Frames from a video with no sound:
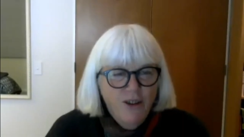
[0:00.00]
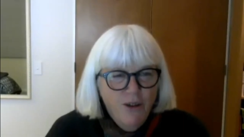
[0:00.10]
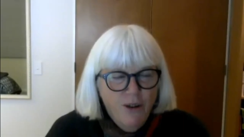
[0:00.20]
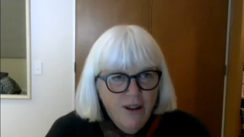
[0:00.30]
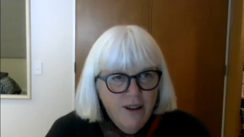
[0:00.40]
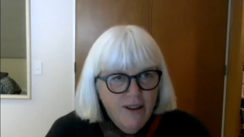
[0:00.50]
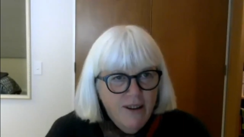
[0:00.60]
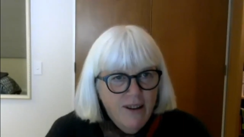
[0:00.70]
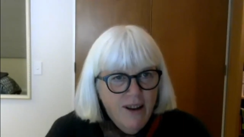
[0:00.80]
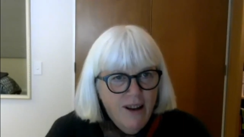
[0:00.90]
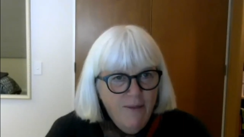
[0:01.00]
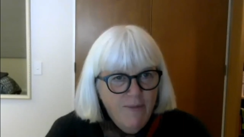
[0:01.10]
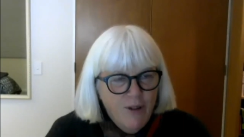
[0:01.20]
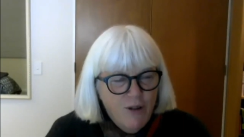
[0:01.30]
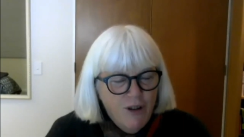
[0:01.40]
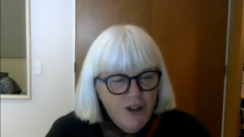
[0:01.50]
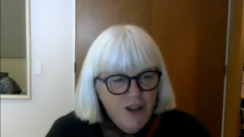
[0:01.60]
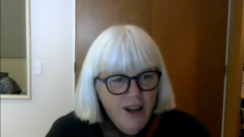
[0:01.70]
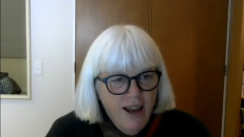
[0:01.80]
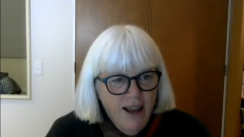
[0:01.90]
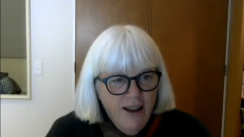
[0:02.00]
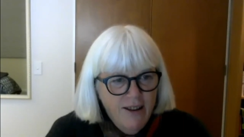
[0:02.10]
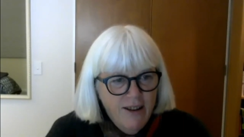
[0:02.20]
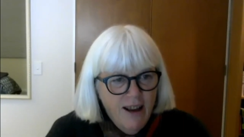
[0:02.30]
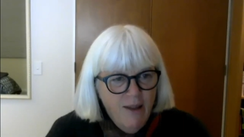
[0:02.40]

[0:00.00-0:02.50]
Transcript: ora, Tricia, and